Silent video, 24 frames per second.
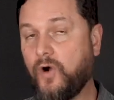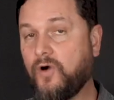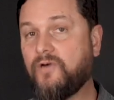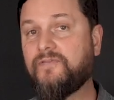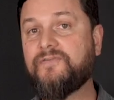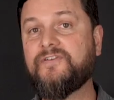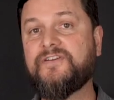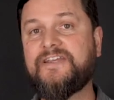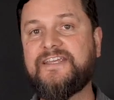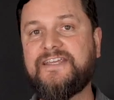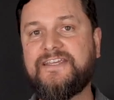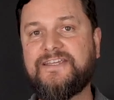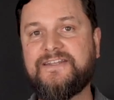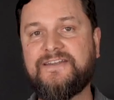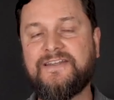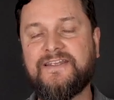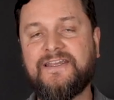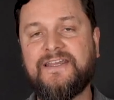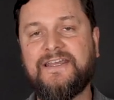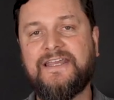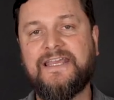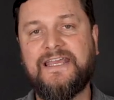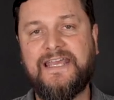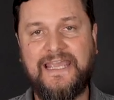overheat
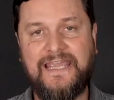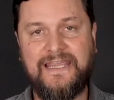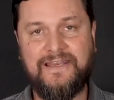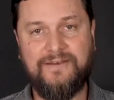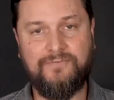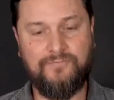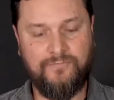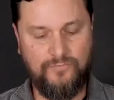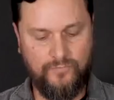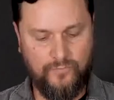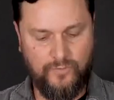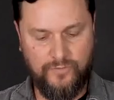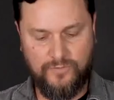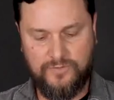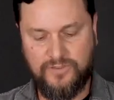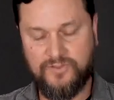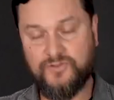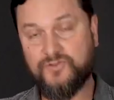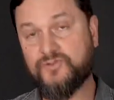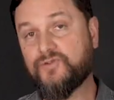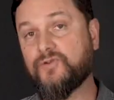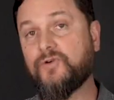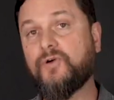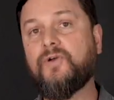and will
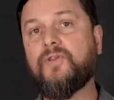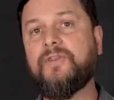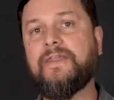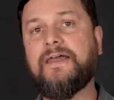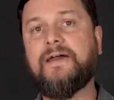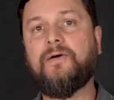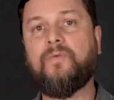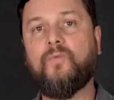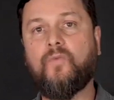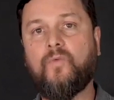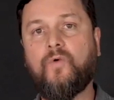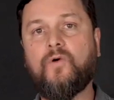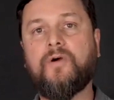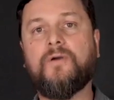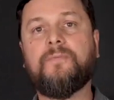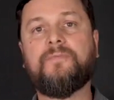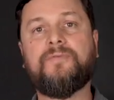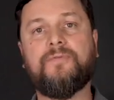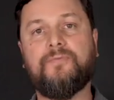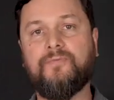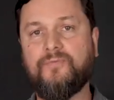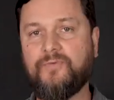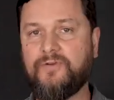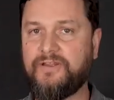control that
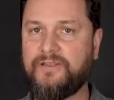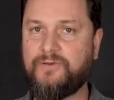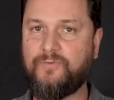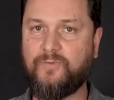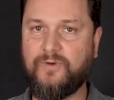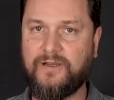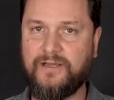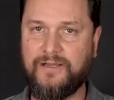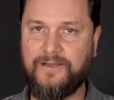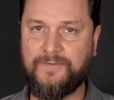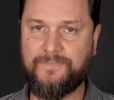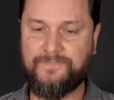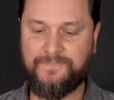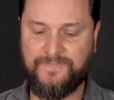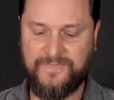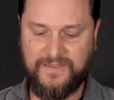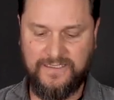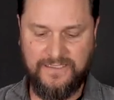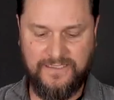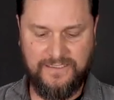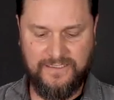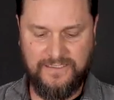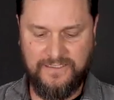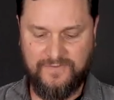warmth really well.
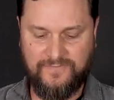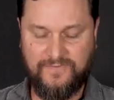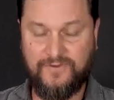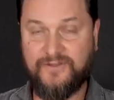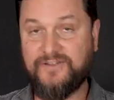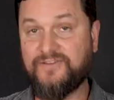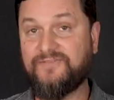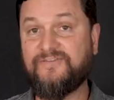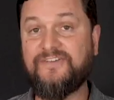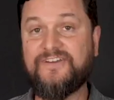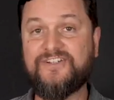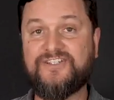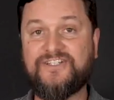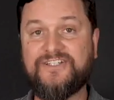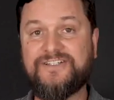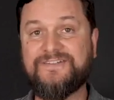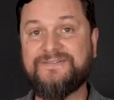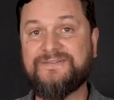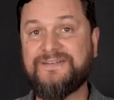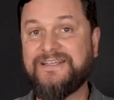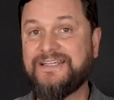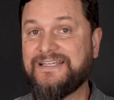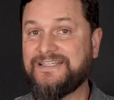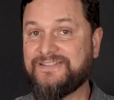It's very
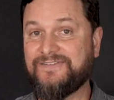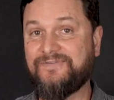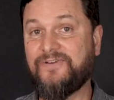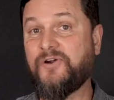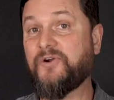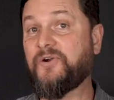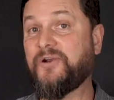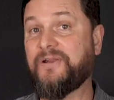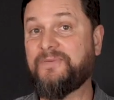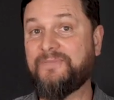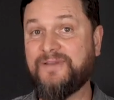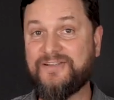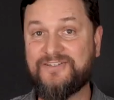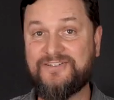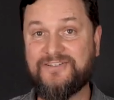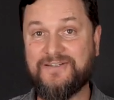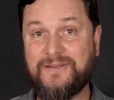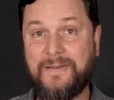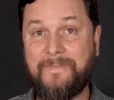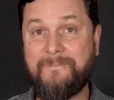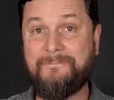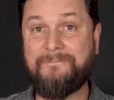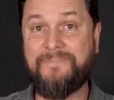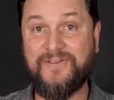efficient, as I've already
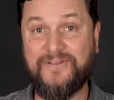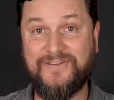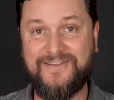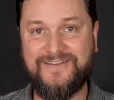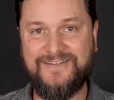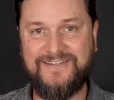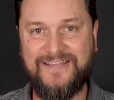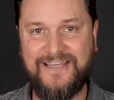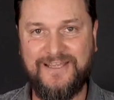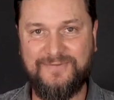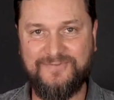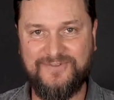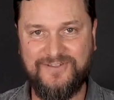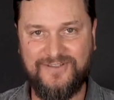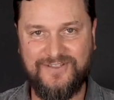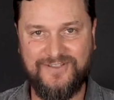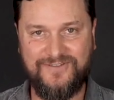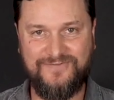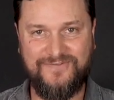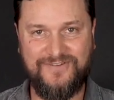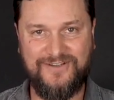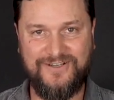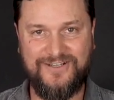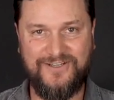mentioned a billion times in
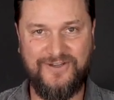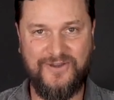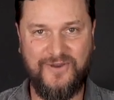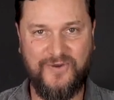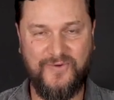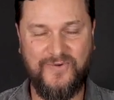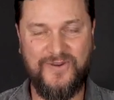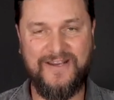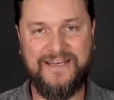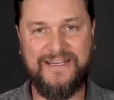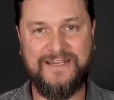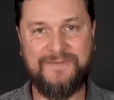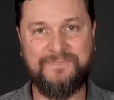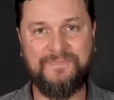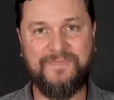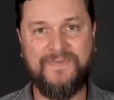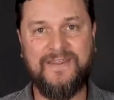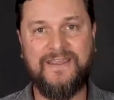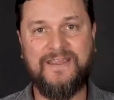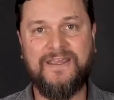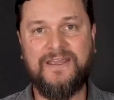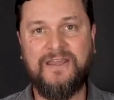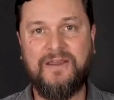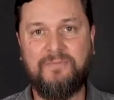this video already.
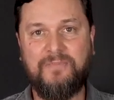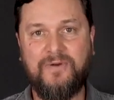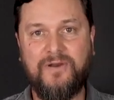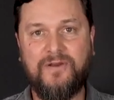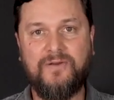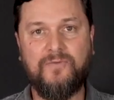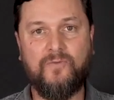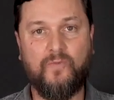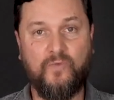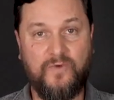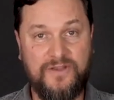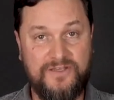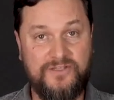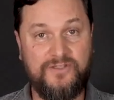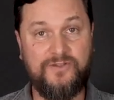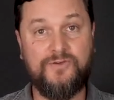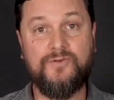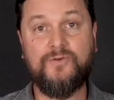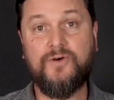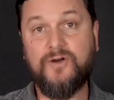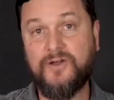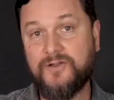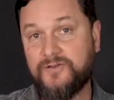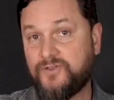But when
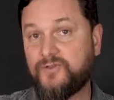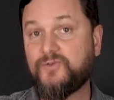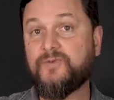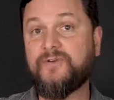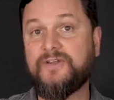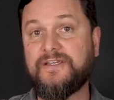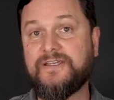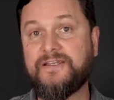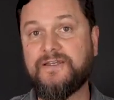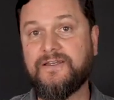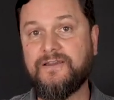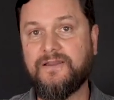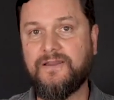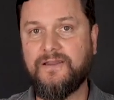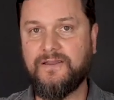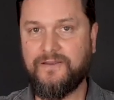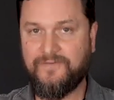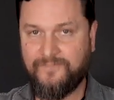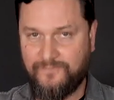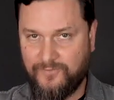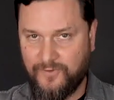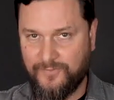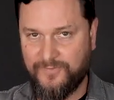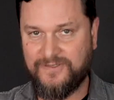you are doing
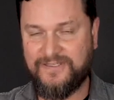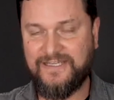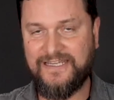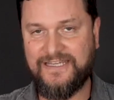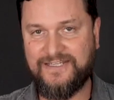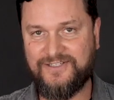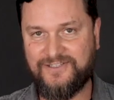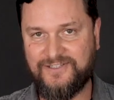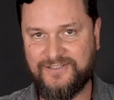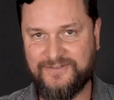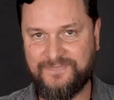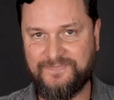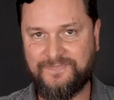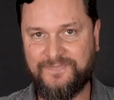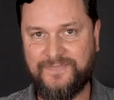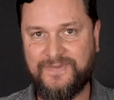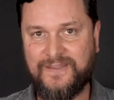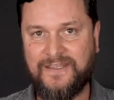fermentation,